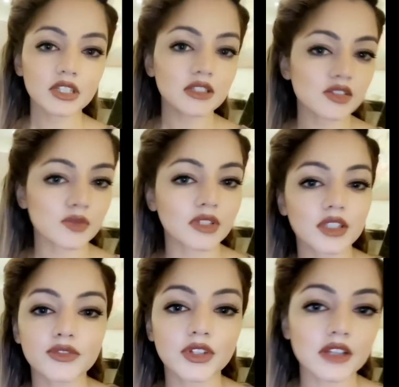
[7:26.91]
just want to give
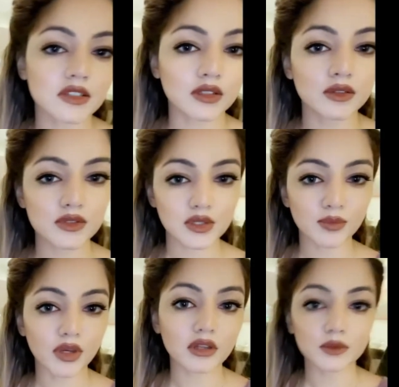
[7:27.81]
you guys a close-up
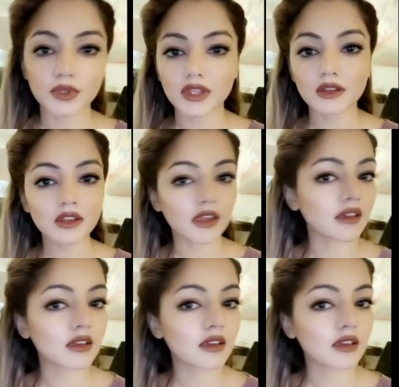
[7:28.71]
on what they look like.